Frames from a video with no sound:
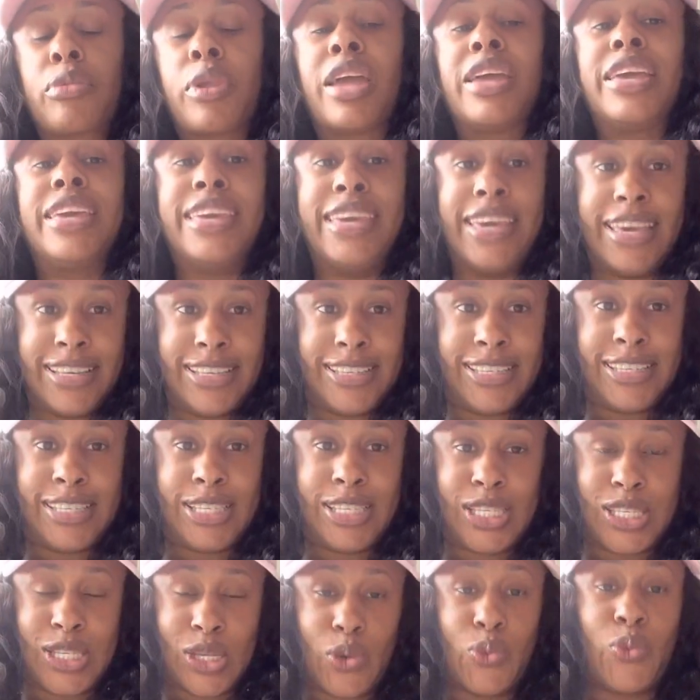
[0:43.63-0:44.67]
Yes,
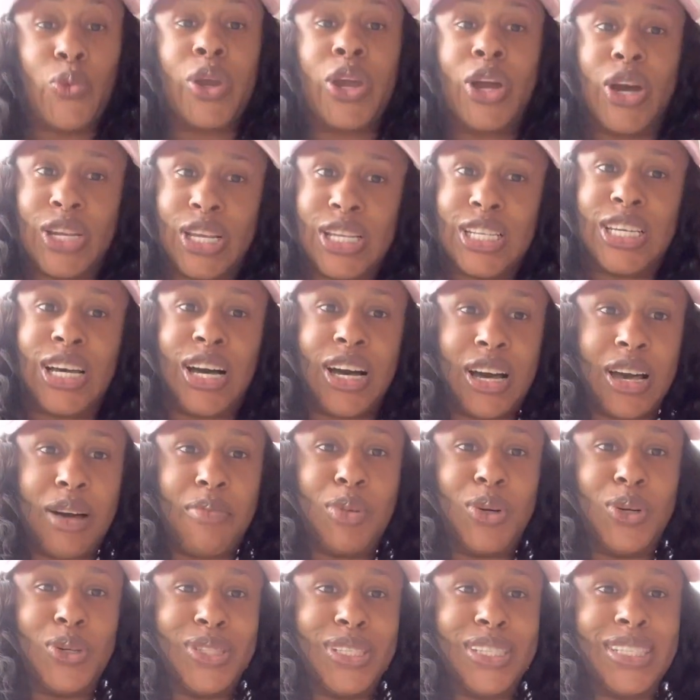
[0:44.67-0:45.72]
we're gonna talk
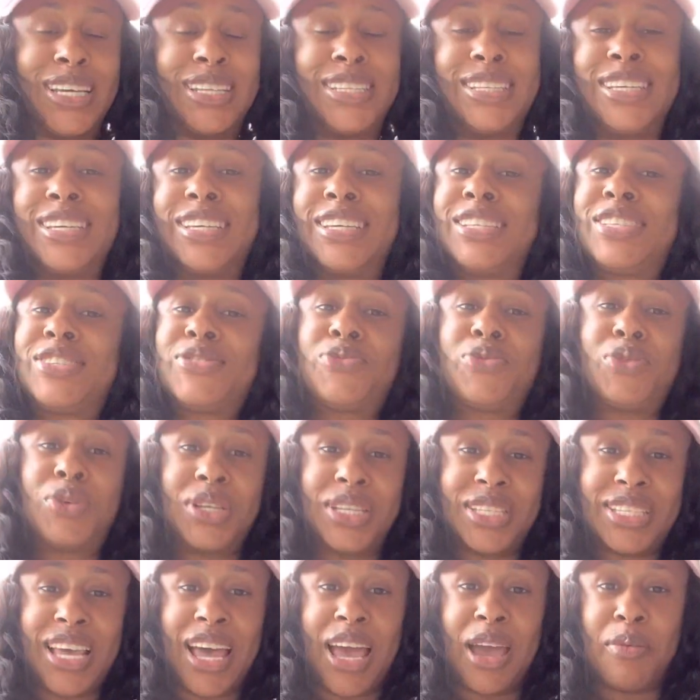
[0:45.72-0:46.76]
about it. I think it's full
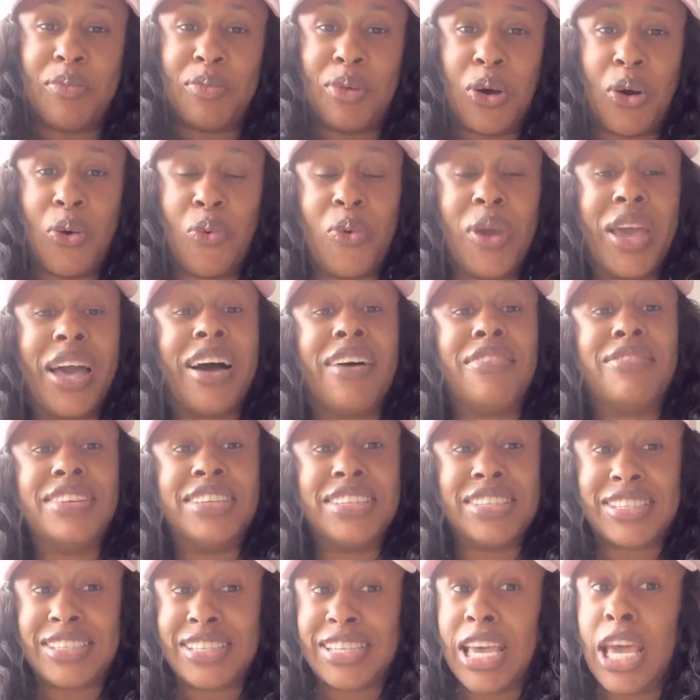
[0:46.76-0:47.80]
time now. We have
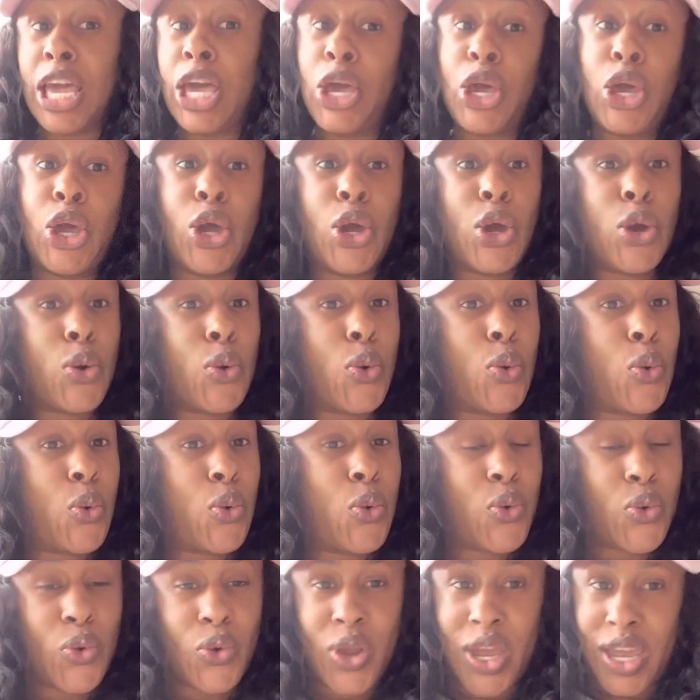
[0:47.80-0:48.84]
this
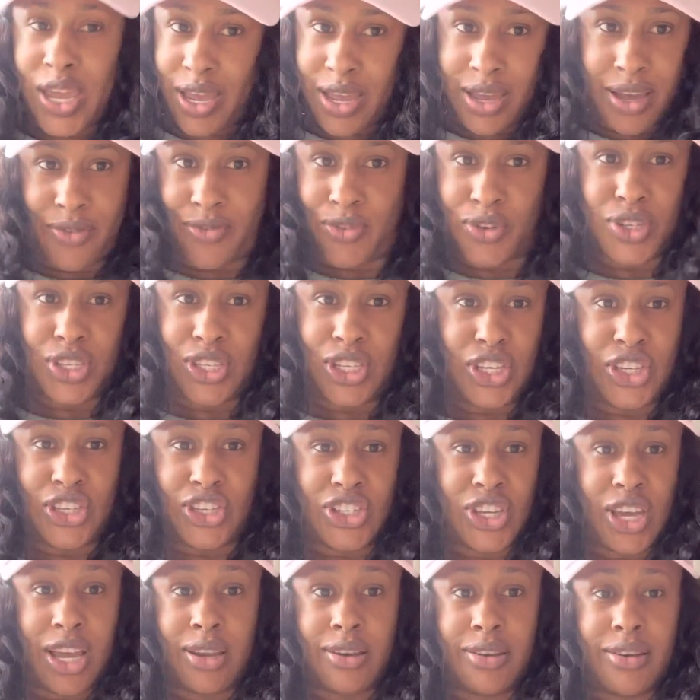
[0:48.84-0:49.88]
great
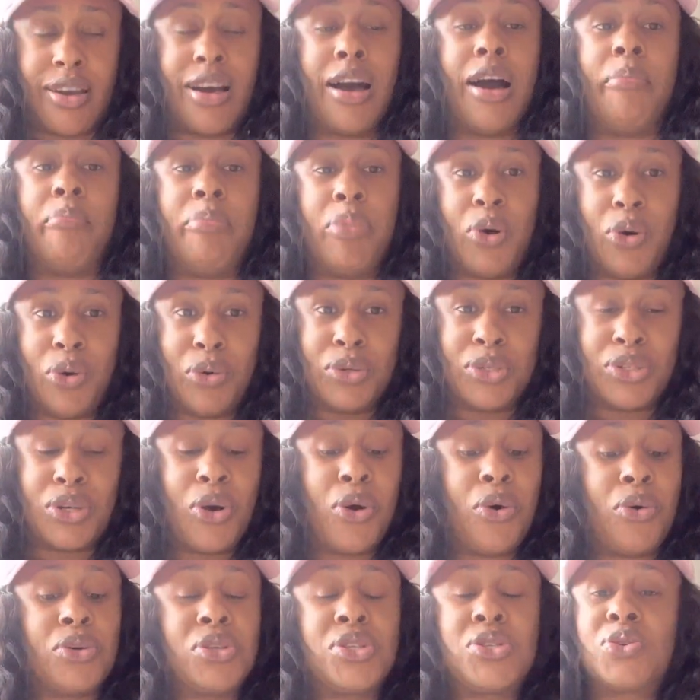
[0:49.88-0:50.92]
conversation about
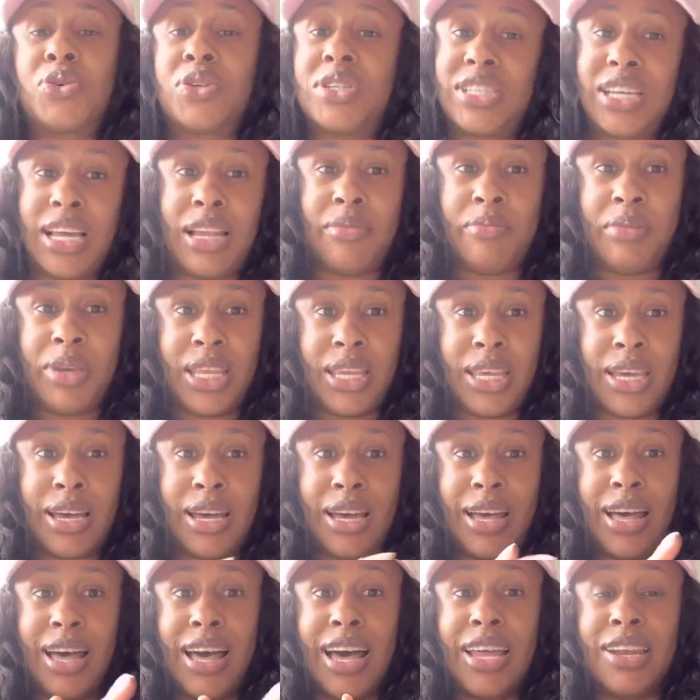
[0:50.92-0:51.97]
how social media
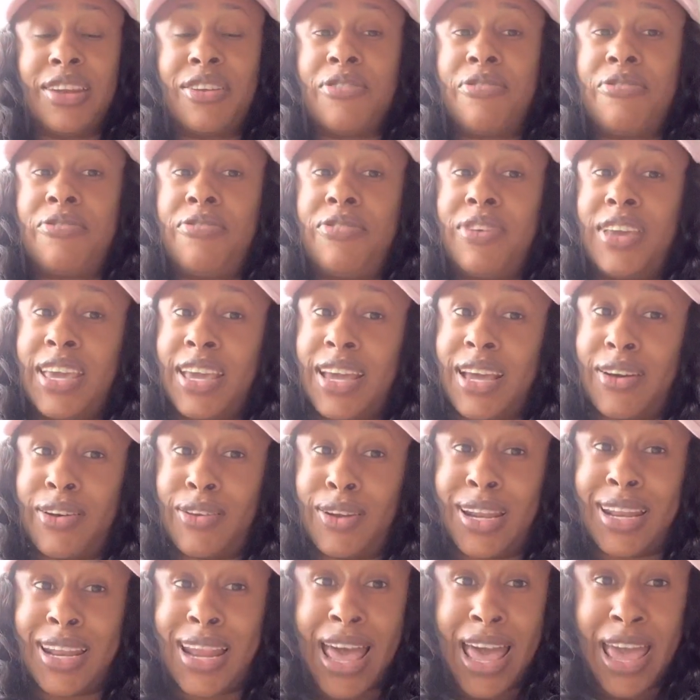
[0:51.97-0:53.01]
and the fake
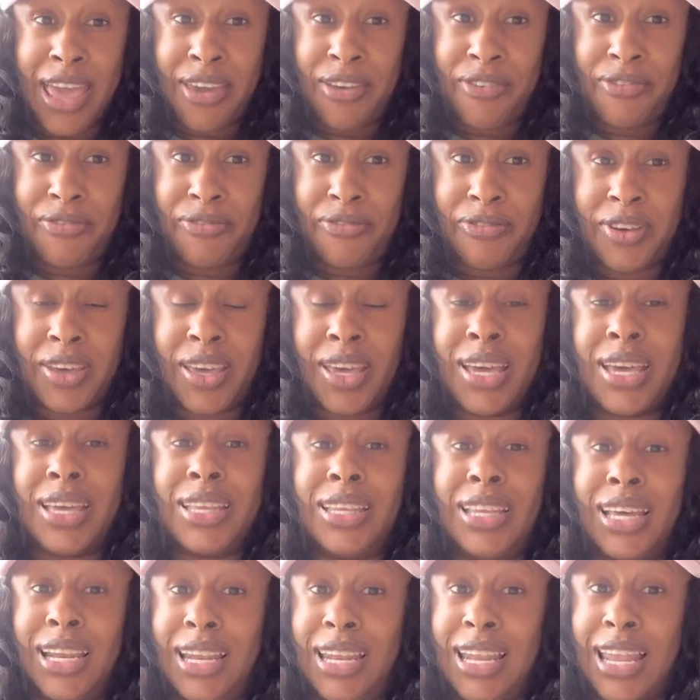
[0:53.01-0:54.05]
life,
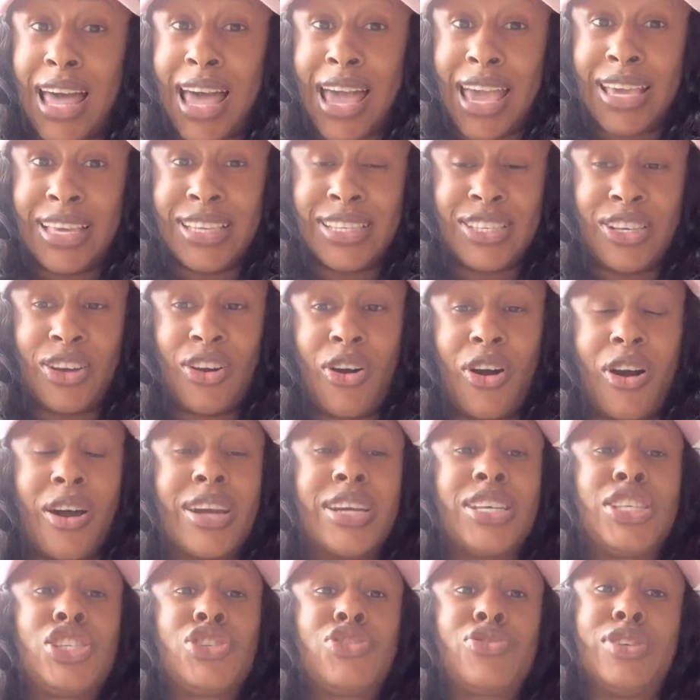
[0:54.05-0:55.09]
the lies, are
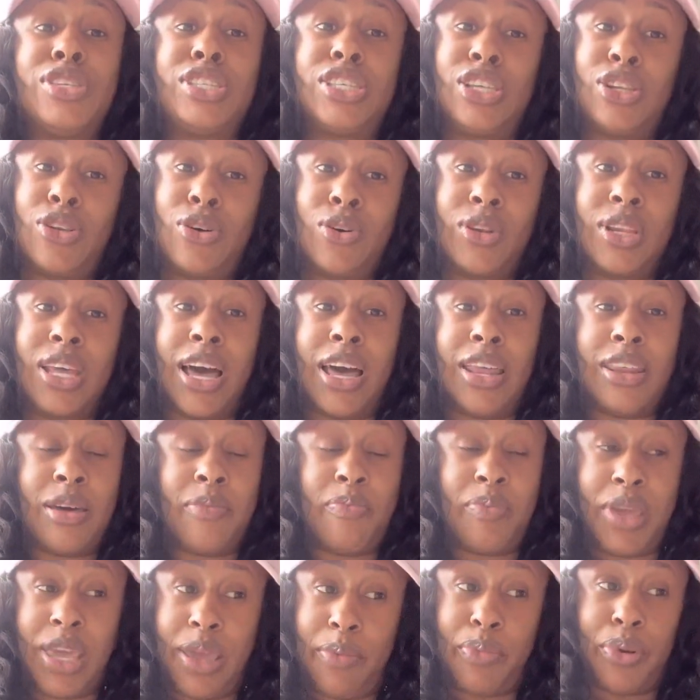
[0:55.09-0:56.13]
stressing out other
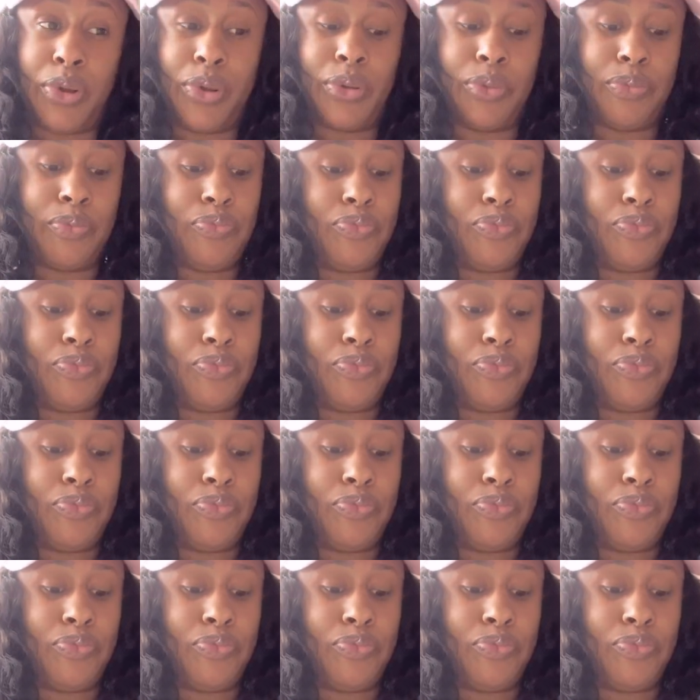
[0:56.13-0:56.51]
people.